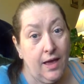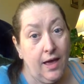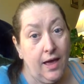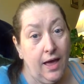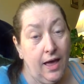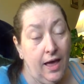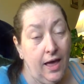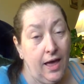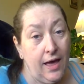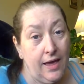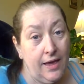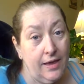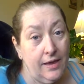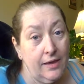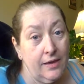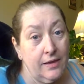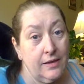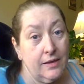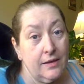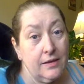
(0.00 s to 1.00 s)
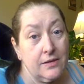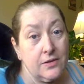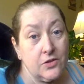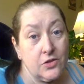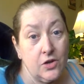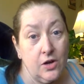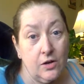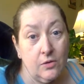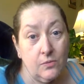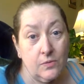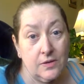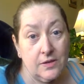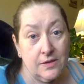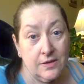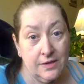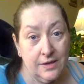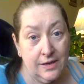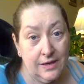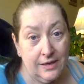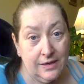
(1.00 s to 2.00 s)
I started with
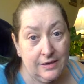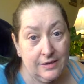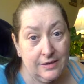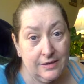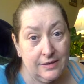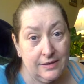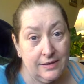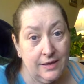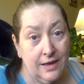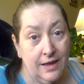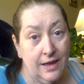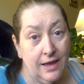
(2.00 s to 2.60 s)
6,